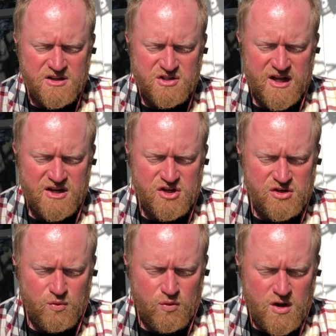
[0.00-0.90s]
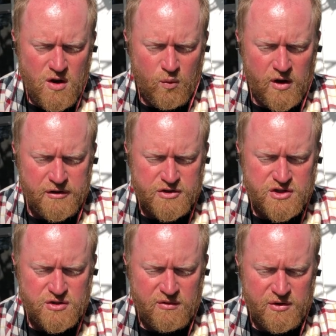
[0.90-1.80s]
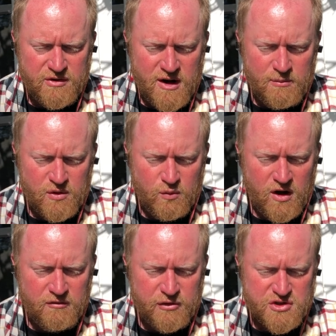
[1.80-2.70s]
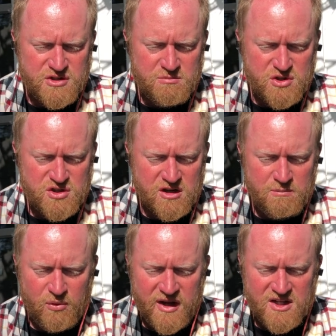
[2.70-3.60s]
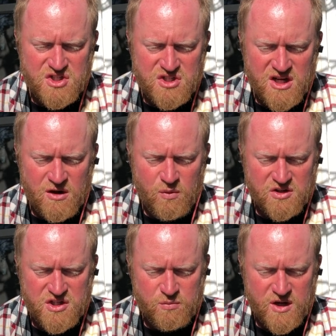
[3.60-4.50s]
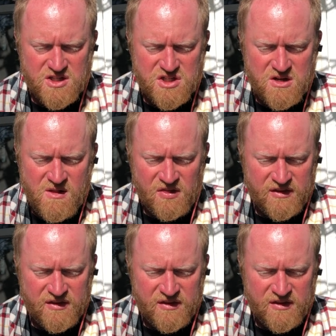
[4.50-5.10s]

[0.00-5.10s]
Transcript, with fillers: so that one or two of their number, well versed in music, could play and sing, whilst the rest,